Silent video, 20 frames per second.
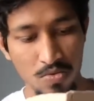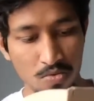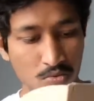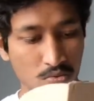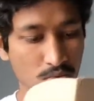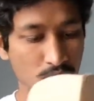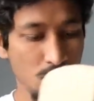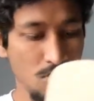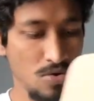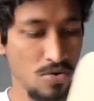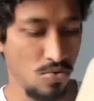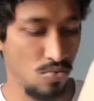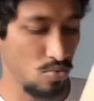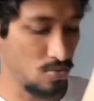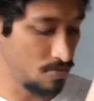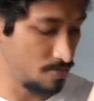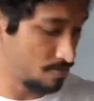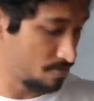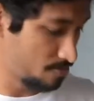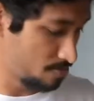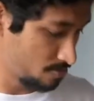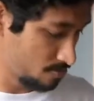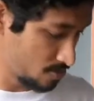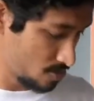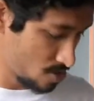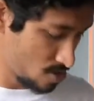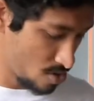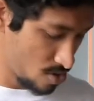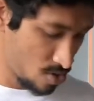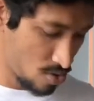Woohoo!
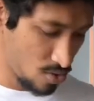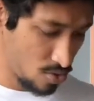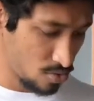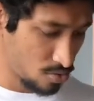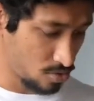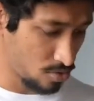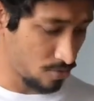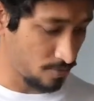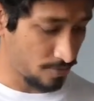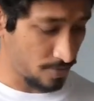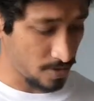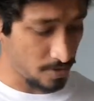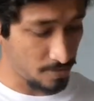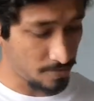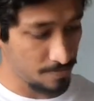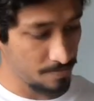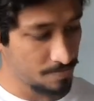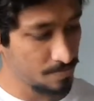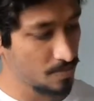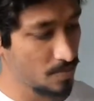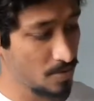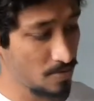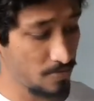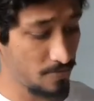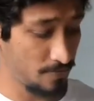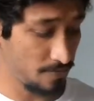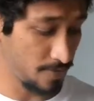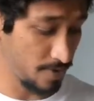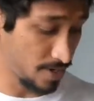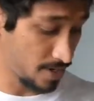So far
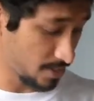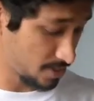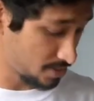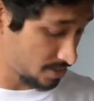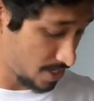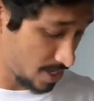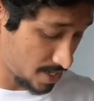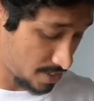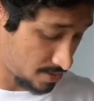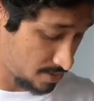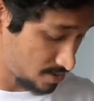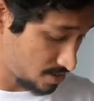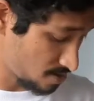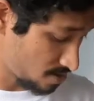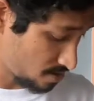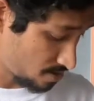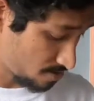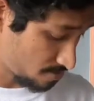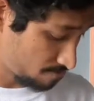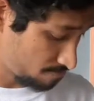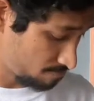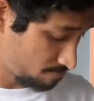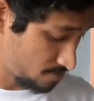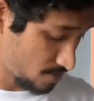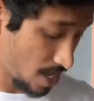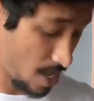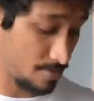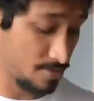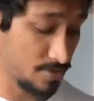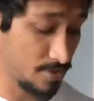FedEx has done an
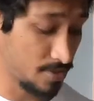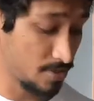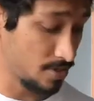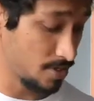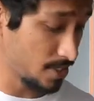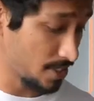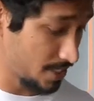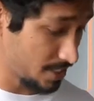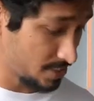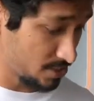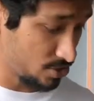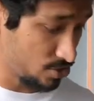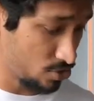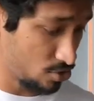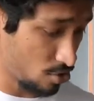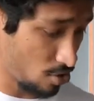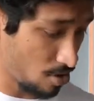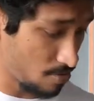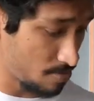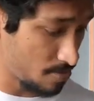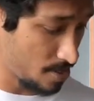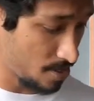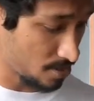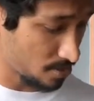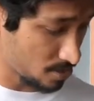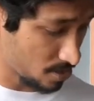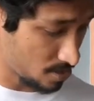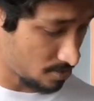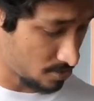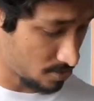absolutely nice job in
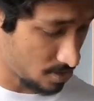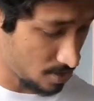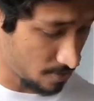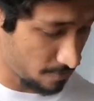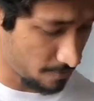terms of